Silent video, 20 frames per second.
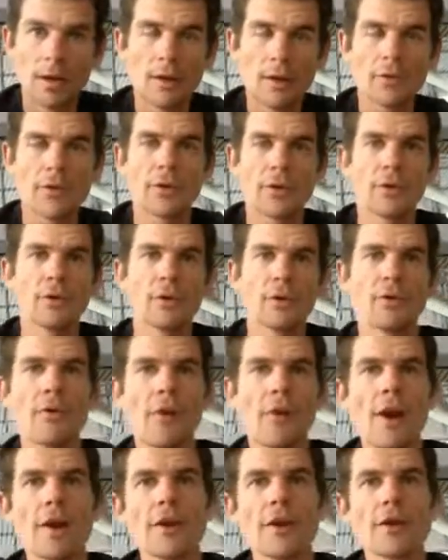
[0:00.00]
I've got a good
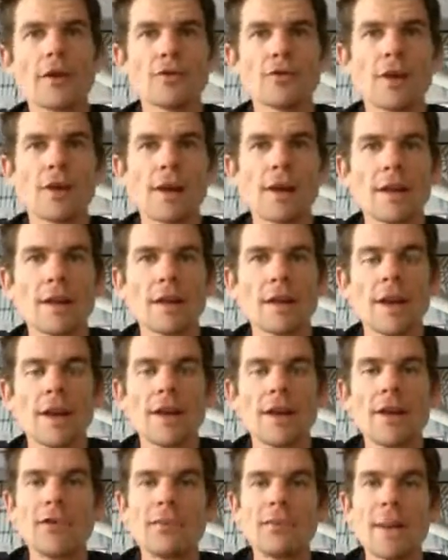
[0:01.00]
friend in Australia, and
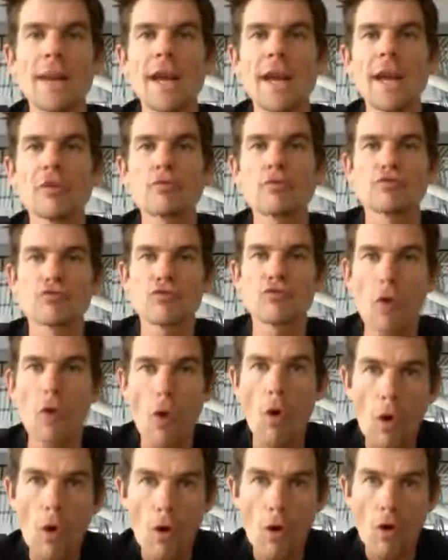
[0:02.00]
he's been eating
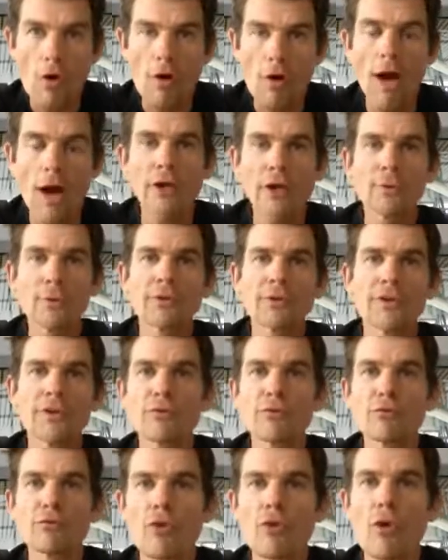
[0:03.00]
raw,
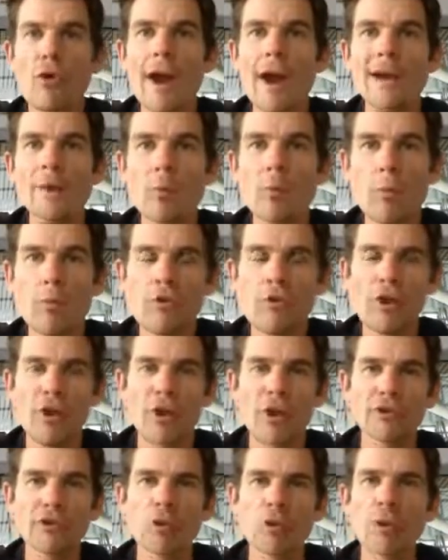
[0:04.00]
100% raw animal
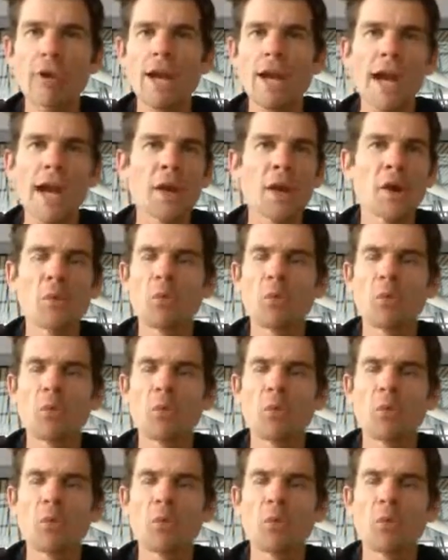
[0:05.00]
products, organic,